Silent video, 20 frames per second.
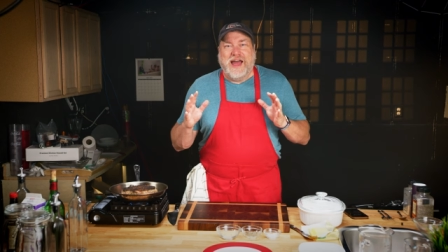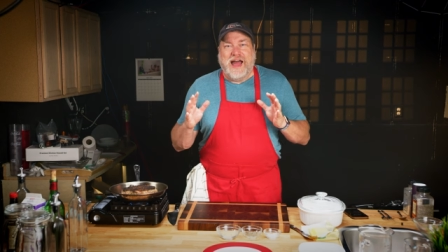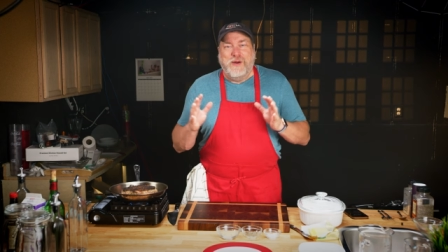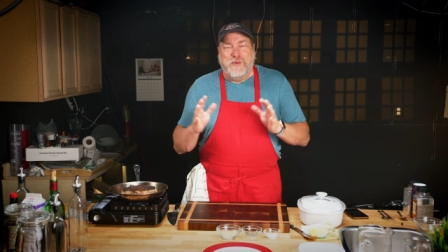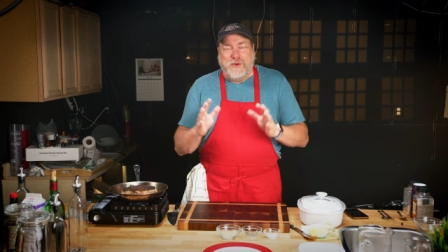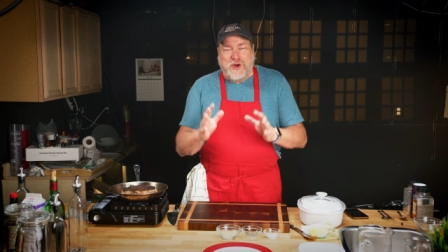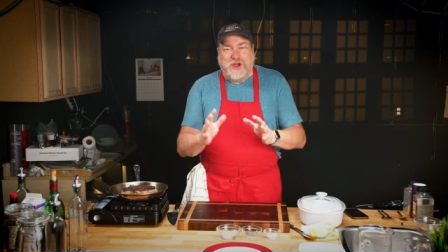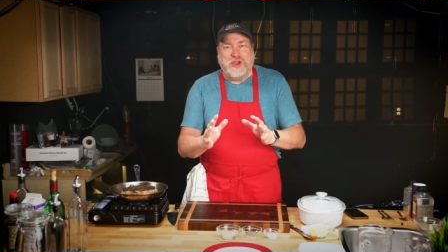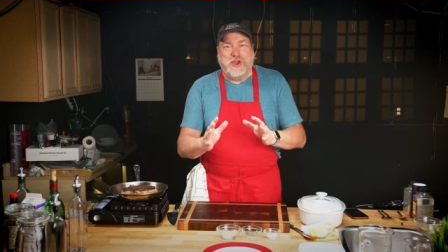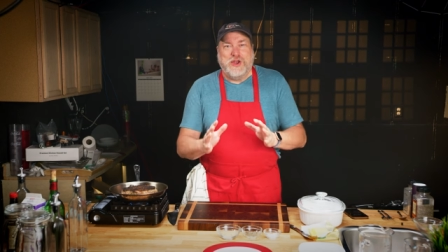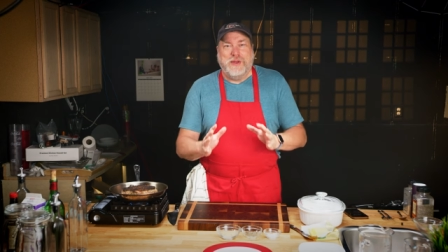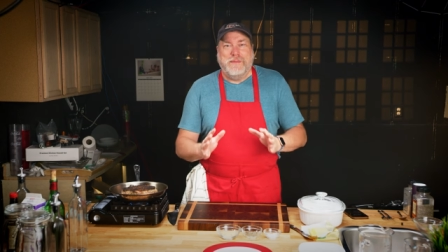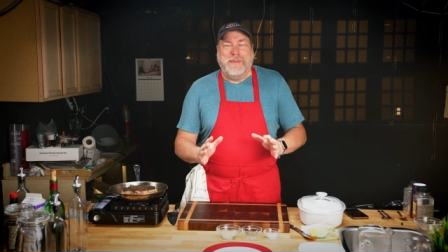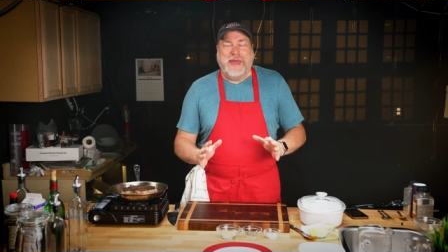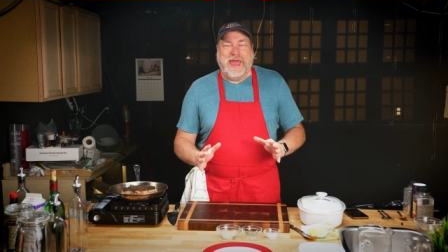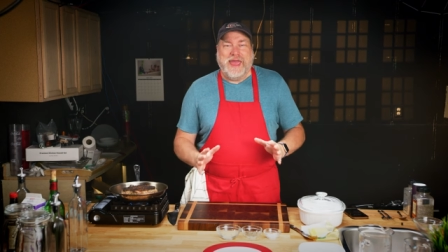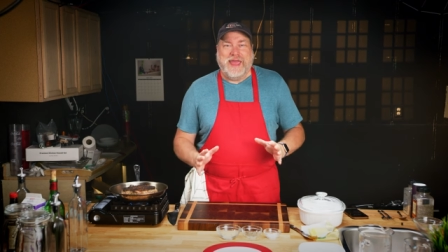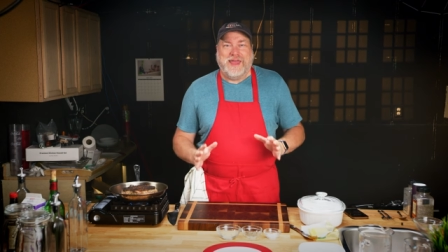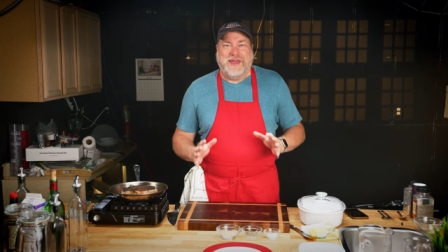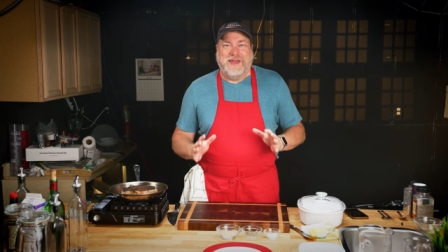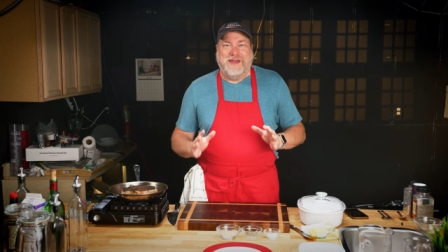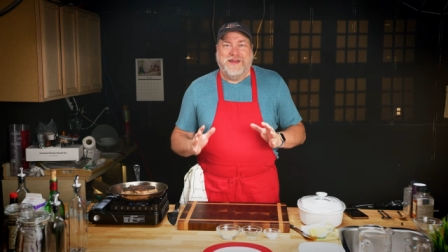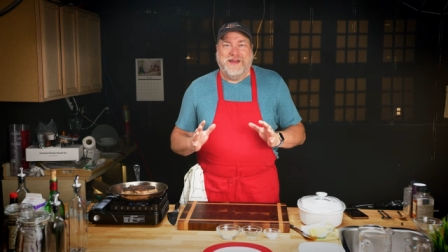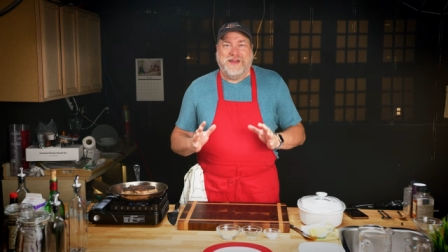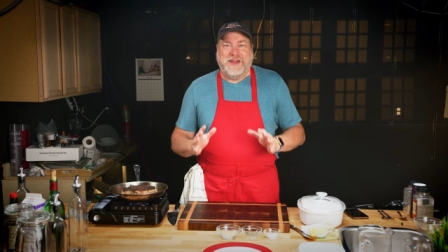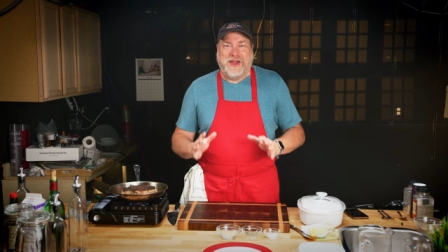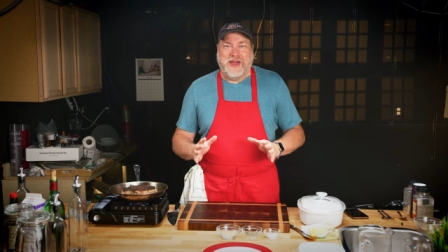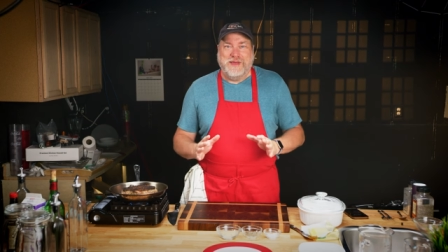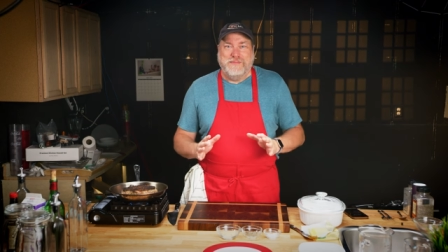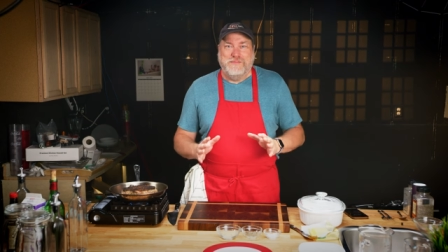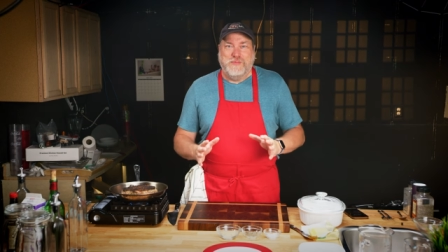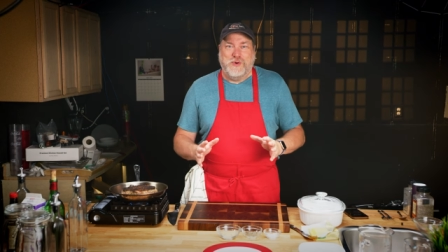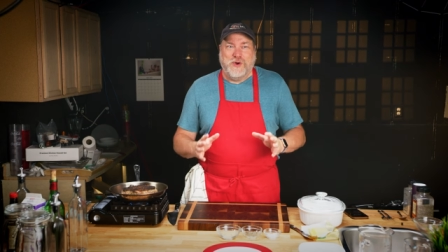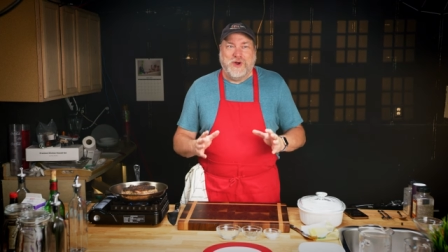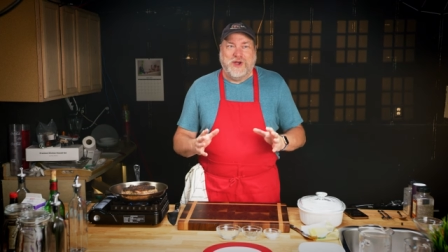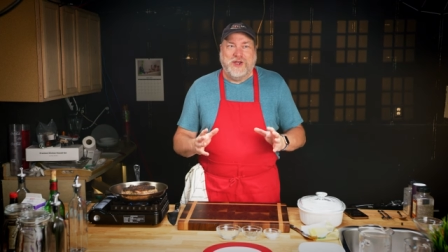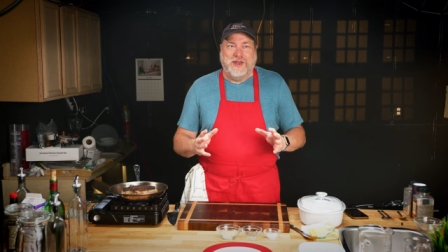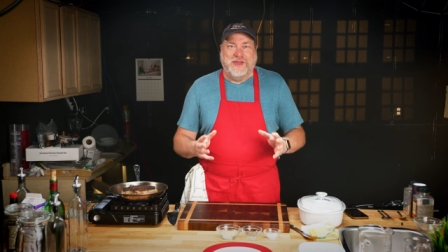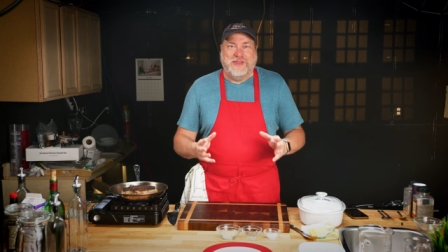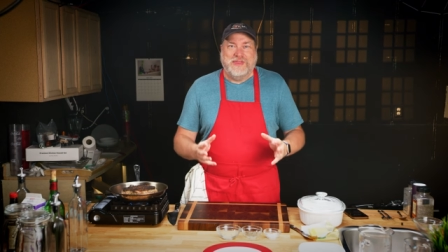I want you to make a cutting
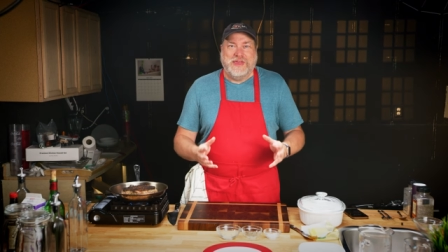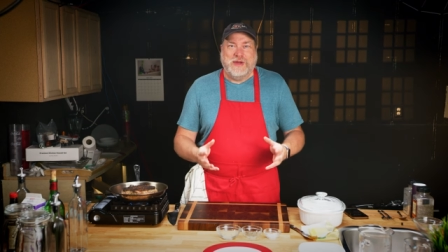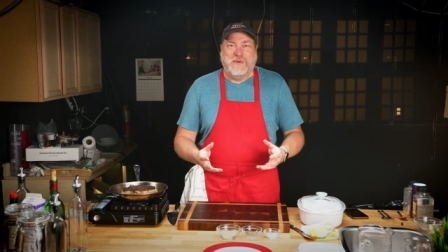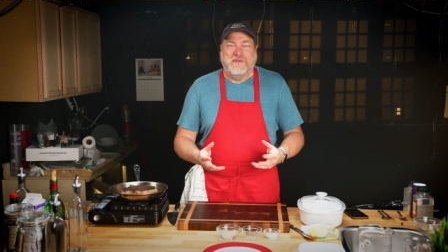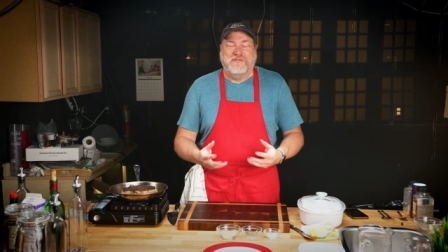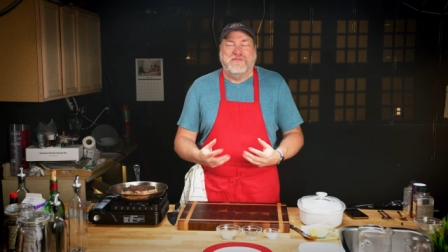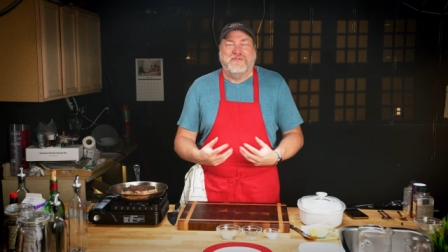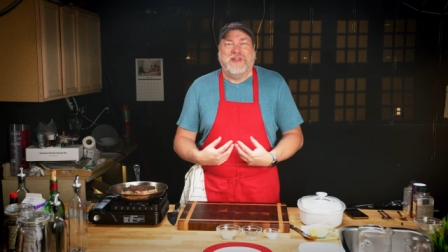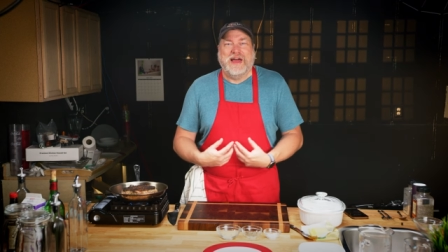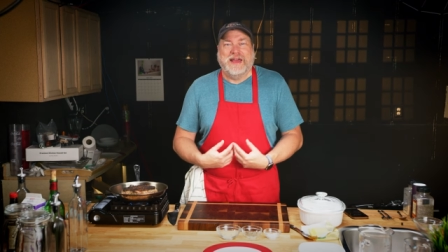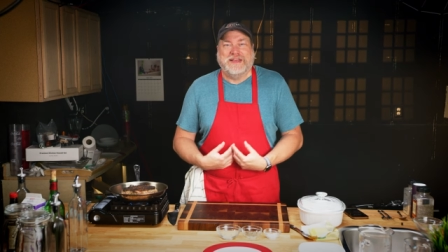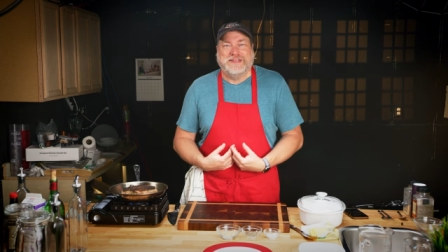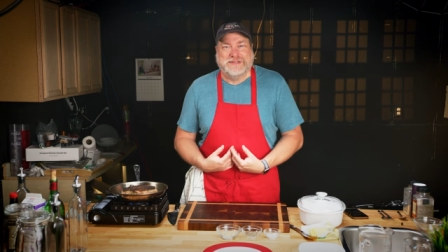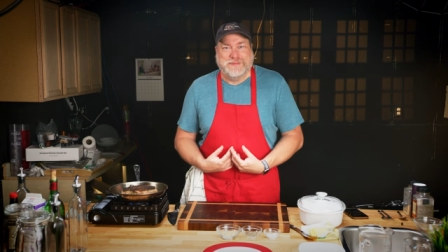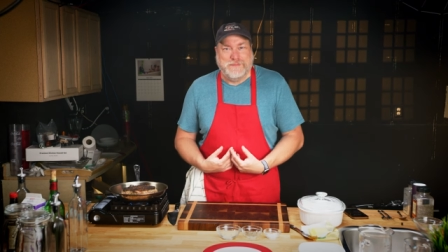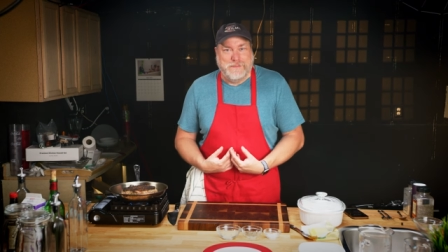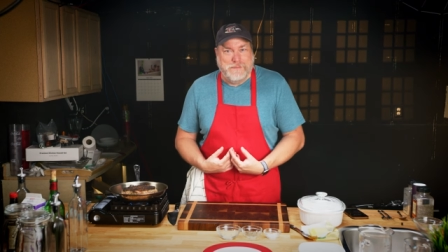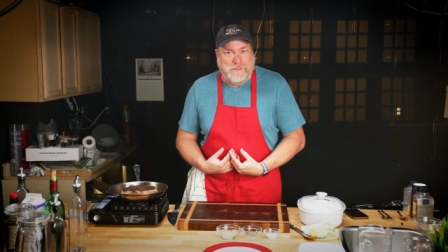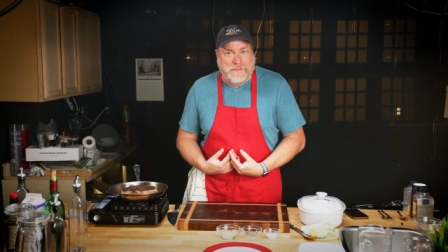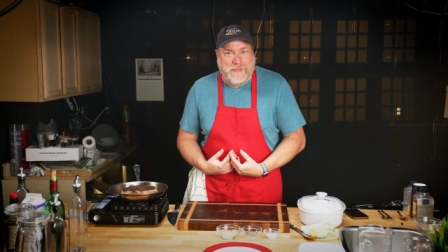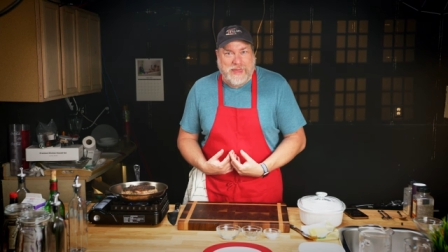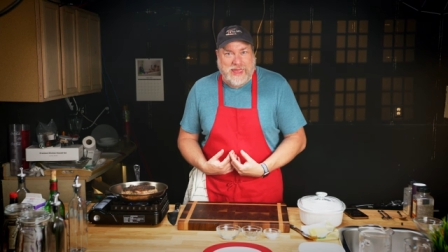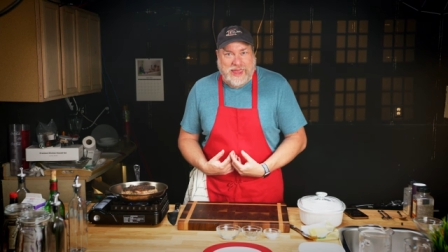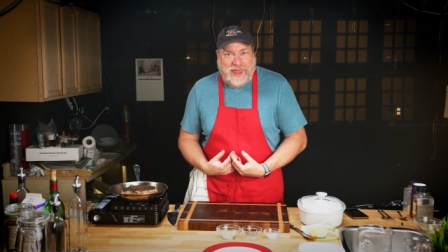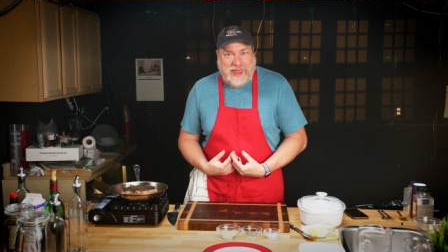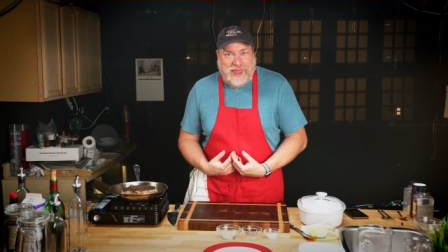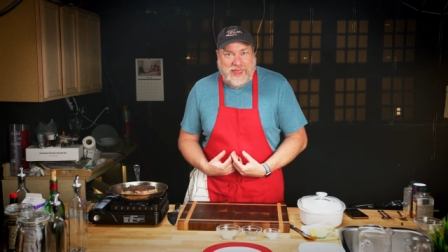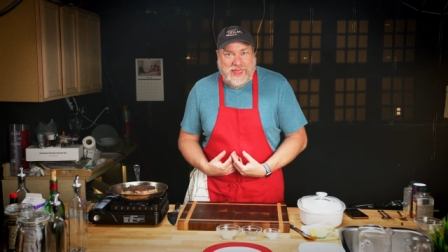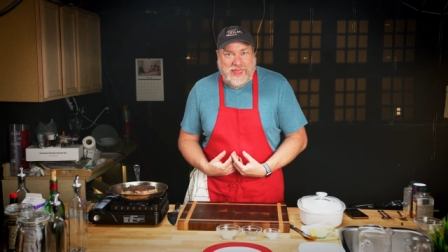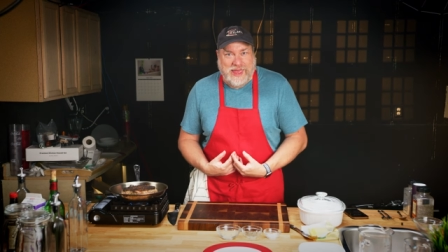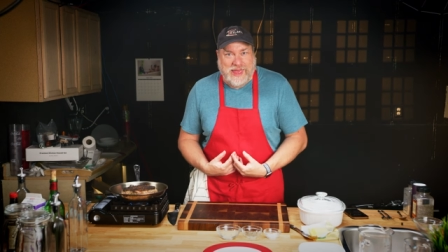board that reflects me.